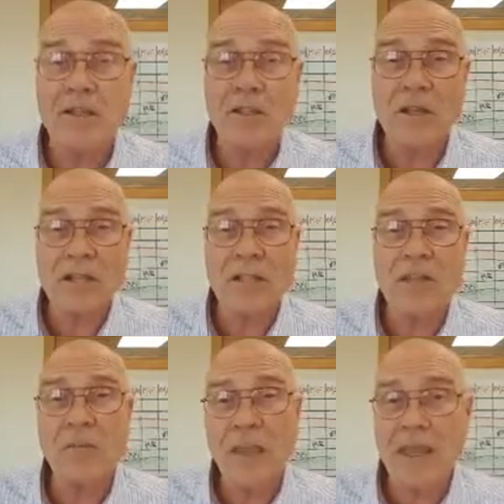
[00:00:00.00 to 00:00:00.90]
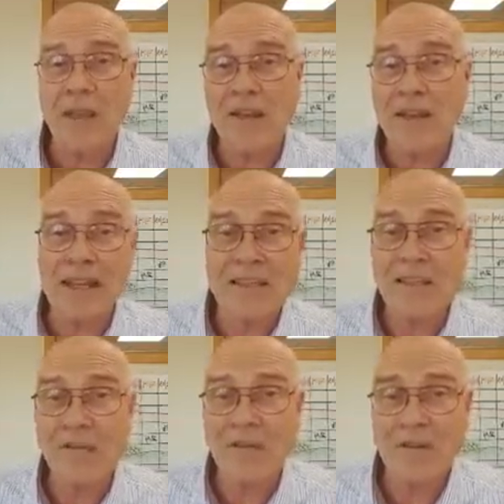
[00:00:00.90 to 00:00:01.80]
So let's say they're making less
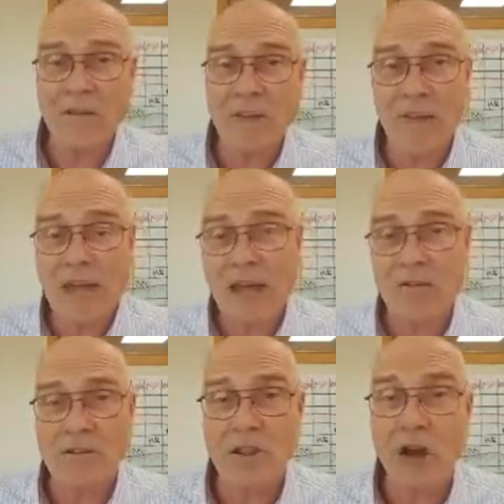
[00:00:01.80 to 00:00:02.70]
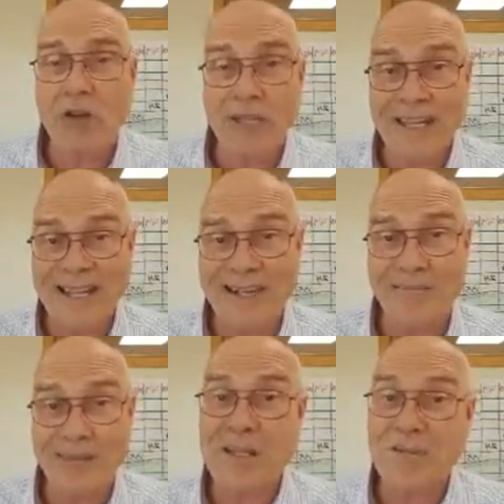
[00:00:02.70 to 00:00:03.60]
than $15,000 a
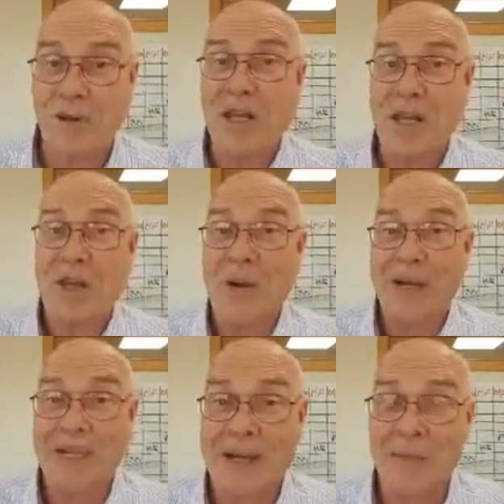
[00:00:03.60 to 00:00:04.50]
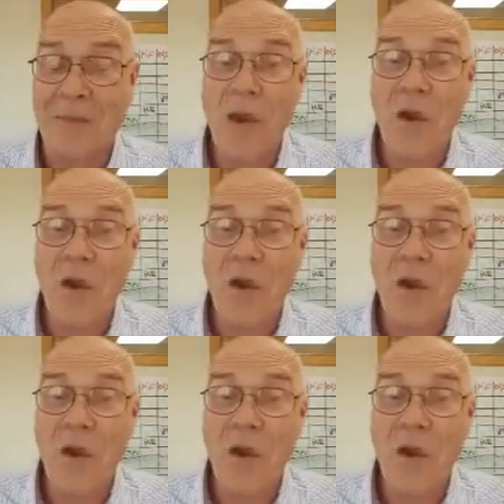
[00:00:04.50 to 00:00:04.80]
year. That's pretty low income.